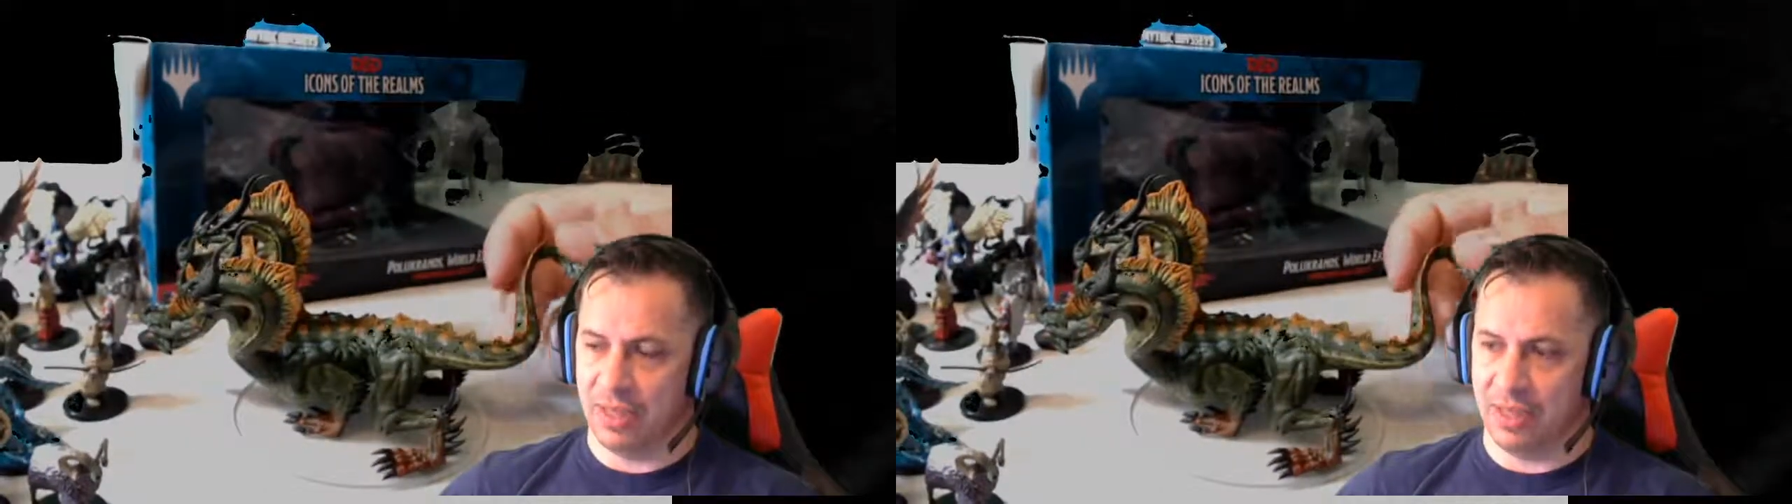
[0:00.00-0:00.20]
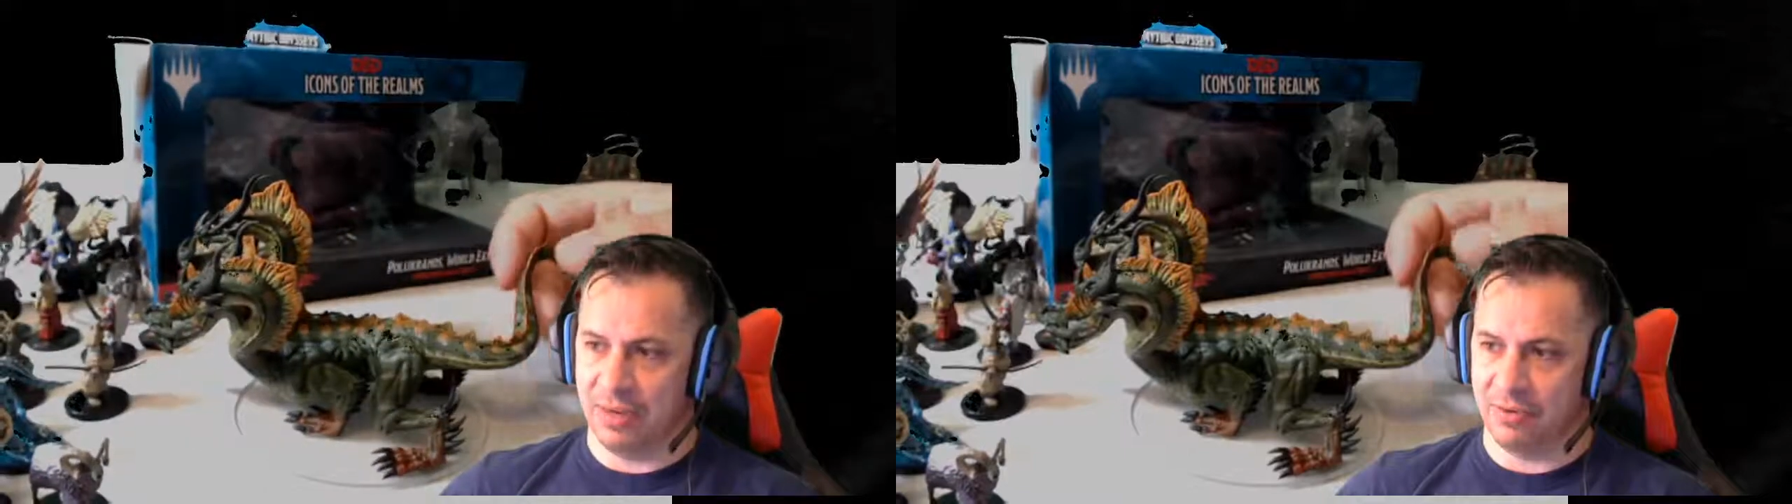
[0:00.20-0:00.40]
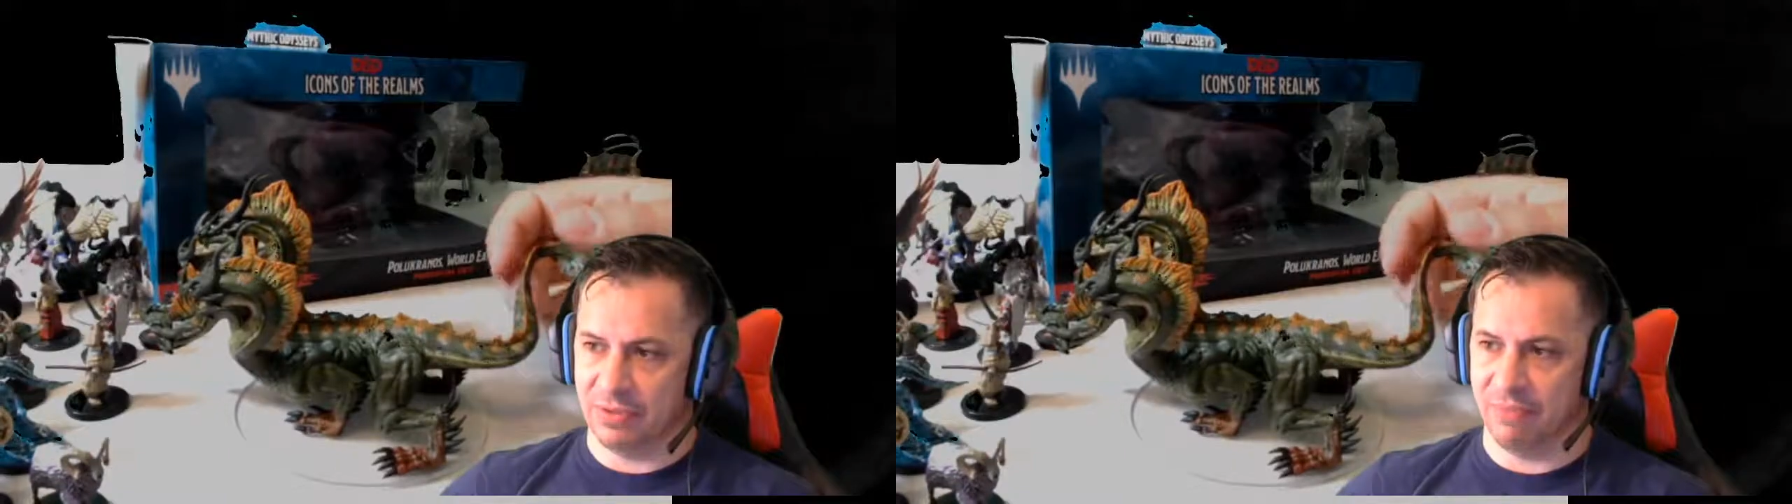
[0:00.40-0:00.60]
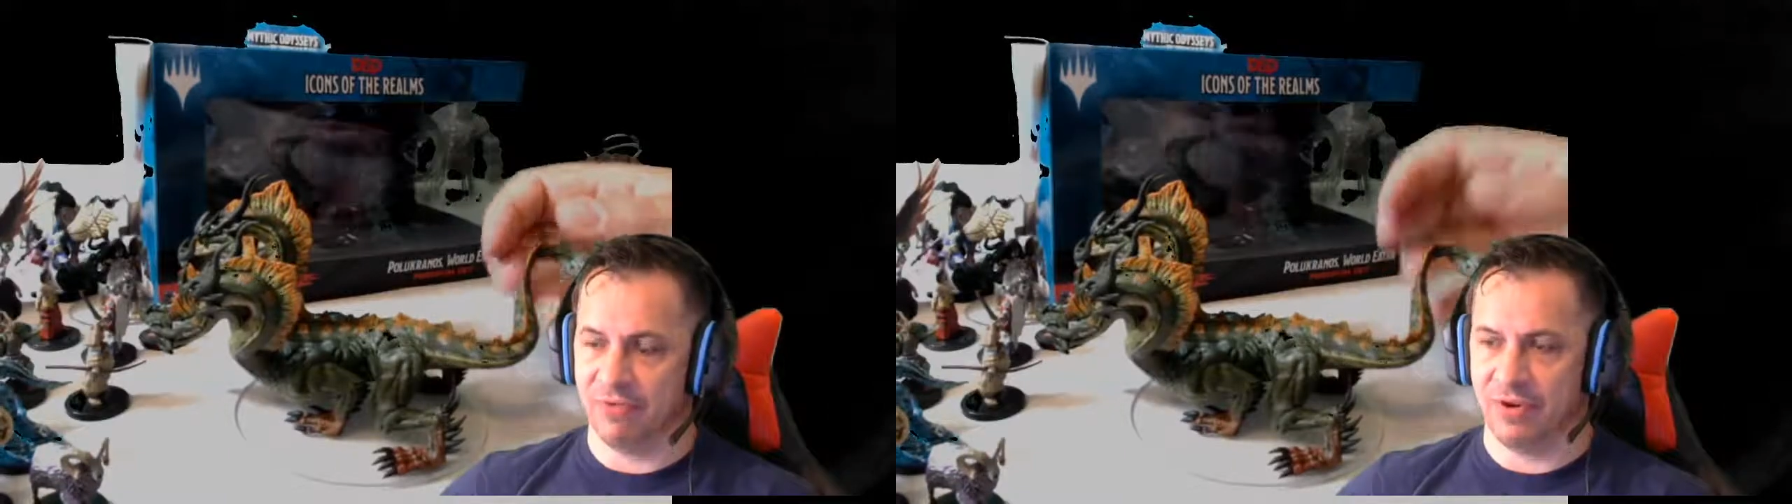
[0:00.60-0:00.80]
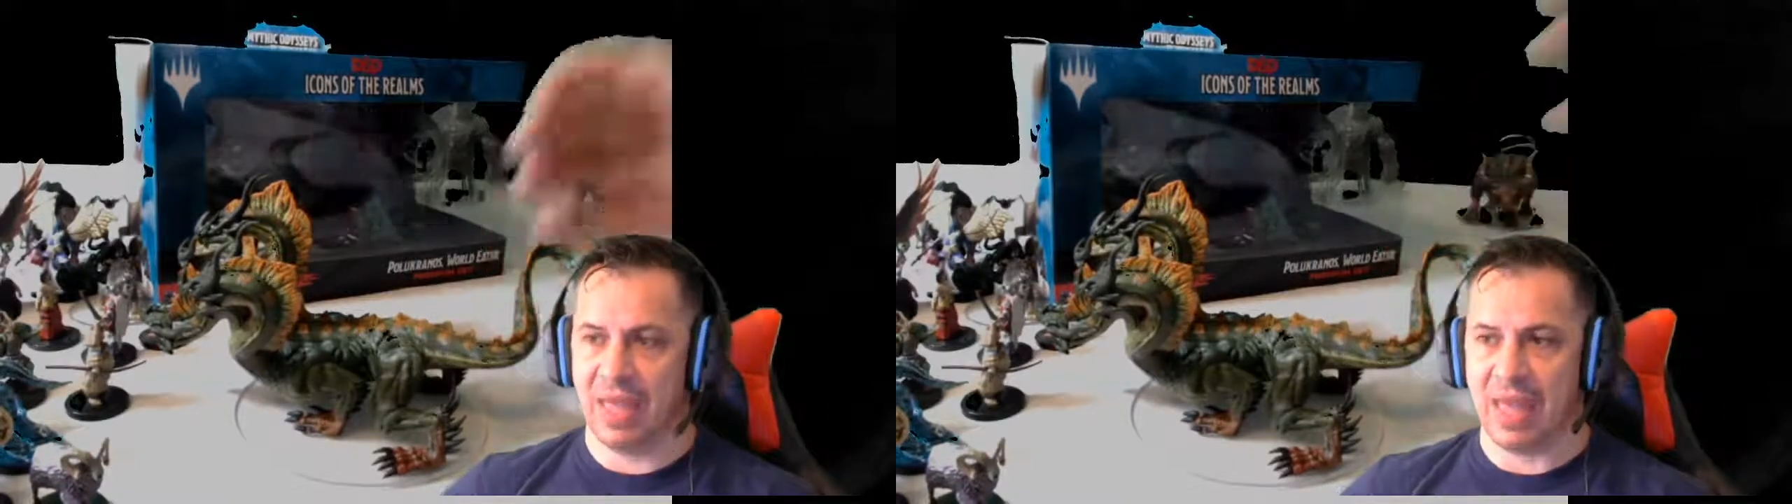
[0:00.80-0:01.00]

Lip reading: and I'm very